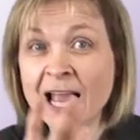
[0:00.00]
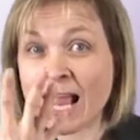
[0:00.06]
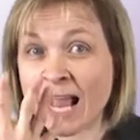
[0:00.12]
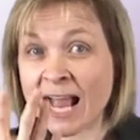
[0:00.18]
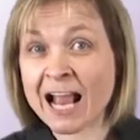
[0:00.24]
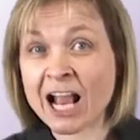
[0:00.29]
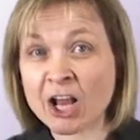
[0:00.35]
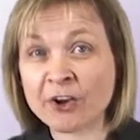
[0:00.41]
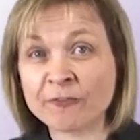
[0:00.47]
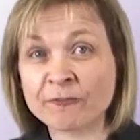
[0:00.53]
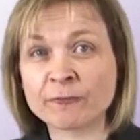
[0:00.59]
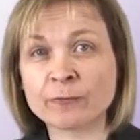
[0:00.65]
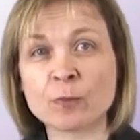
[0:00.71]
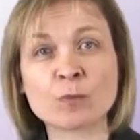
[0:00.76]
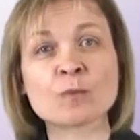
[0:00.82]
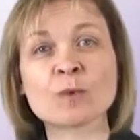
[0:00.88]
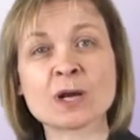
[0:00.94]
You can
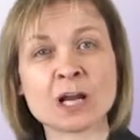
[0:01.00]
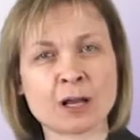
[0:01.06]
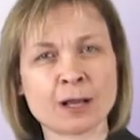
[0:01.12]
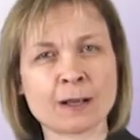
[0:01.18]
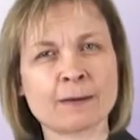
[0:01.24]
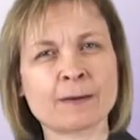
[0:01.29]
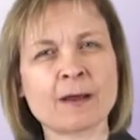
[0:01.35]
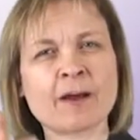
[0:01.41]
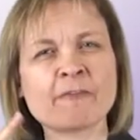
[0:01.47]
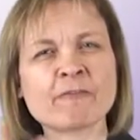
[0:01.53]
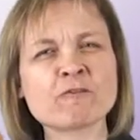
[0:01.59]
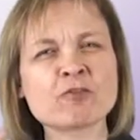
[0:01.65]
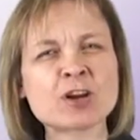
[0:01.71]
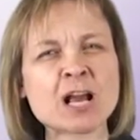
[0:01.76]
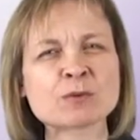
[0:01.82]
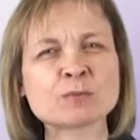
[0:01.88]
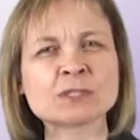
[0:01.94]
find other
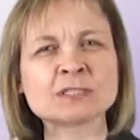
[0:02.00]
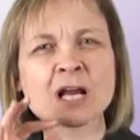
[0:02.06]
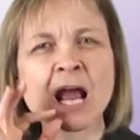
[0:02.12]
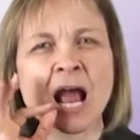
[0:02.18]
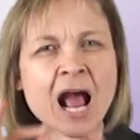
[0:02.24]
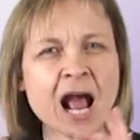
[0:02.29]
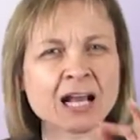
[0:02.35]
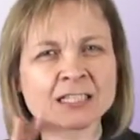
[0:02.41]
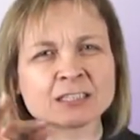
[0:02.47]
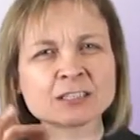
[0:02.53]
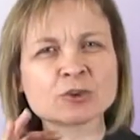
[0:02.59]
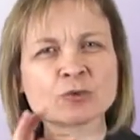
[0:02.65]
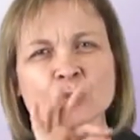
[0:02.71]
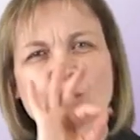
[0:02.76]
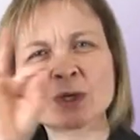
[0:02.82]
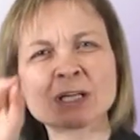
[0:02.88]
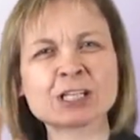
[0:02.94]
information resources
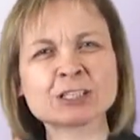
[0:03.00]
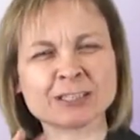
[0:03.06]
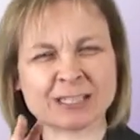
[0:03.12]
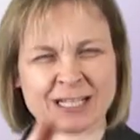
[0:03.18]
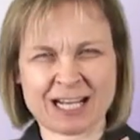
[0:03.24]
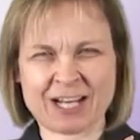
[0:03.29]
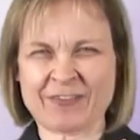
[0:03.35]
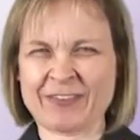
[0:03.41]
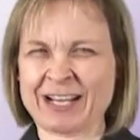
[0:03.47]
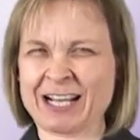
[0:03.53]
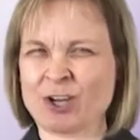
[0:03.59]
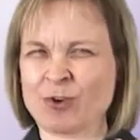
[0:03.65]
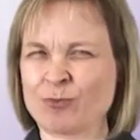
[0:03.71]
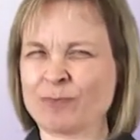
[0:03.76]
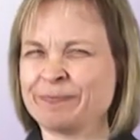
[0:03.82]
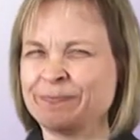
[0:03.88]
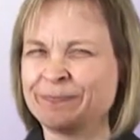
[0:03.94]
and frequently
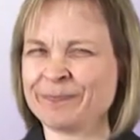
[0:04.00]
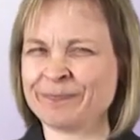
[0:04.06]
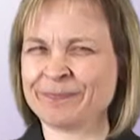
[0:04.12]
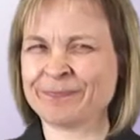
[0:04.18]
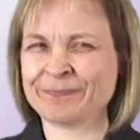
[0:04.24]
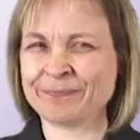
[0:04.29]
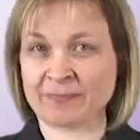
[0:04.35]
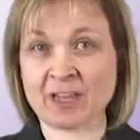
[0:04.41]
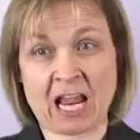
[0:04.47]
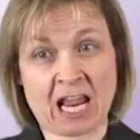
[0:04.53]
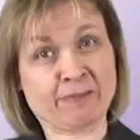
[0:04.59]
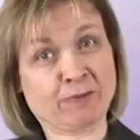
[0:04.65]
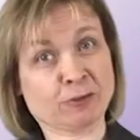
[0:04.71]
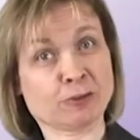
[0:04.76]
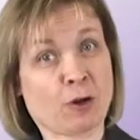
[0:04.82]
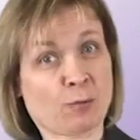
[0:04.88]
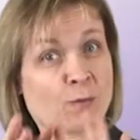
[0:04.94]
asked questions,
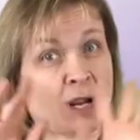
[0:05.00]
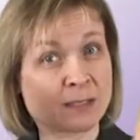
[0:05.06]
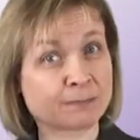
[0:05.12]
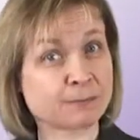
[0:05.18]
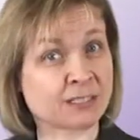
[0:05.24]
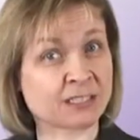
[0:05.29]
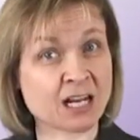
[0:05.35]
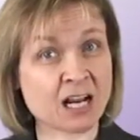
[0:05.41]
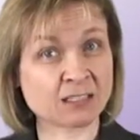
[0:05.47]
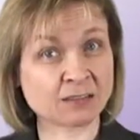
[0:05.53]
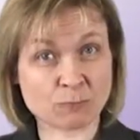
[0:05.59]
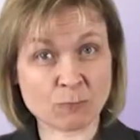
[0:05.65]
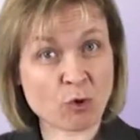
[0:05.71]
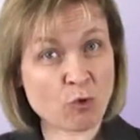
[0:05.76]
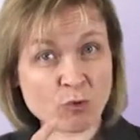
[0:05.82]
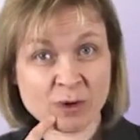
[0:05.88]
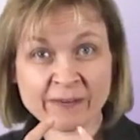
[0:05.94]

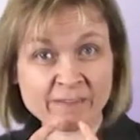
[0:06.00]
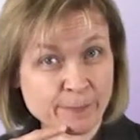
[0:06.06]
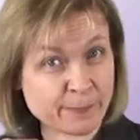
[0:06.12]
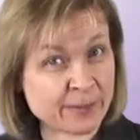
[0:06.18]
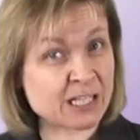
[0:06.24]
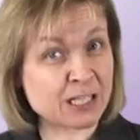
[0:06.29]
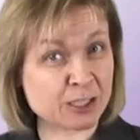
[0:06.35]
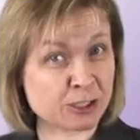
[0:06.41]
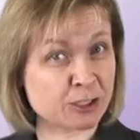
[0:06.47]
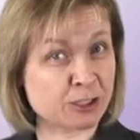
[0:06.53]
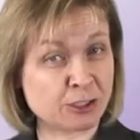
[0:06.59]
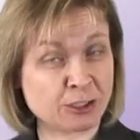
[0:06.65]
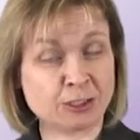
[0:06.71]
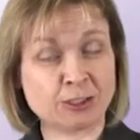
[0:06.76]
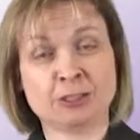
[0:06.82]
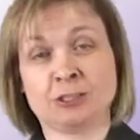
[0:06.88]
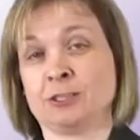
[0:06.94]
FAQs, on our
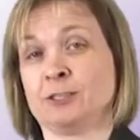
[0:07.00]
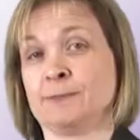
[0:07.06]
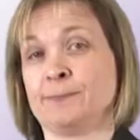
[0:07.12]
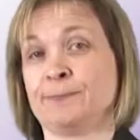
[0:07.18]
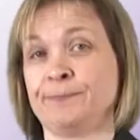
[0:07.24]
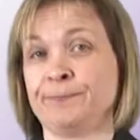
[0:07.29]
website.